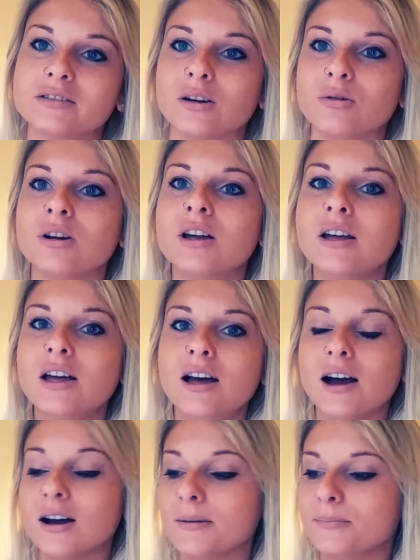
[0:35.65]
So
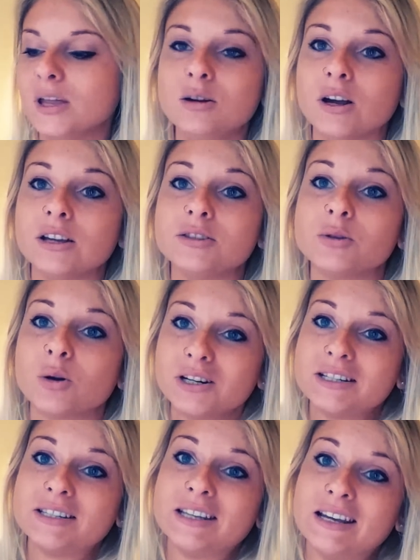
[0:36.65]
anyway, so I
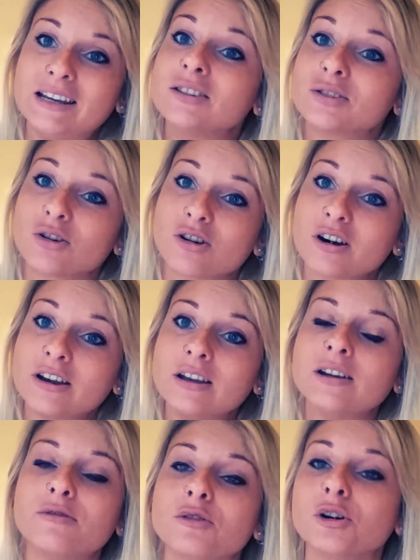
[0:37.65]
wanted to say
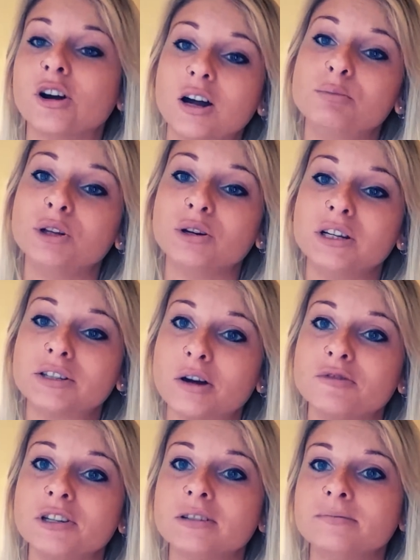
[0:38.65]
sorry for not uploading as
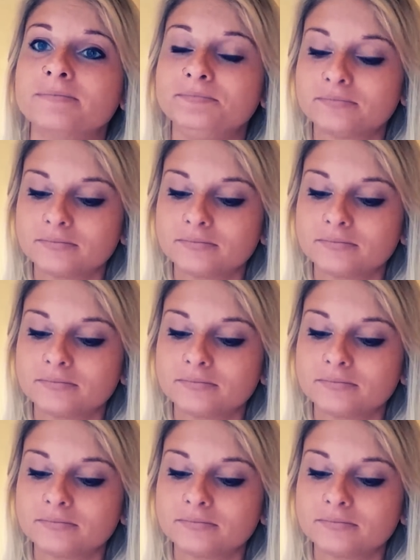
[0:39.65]
often,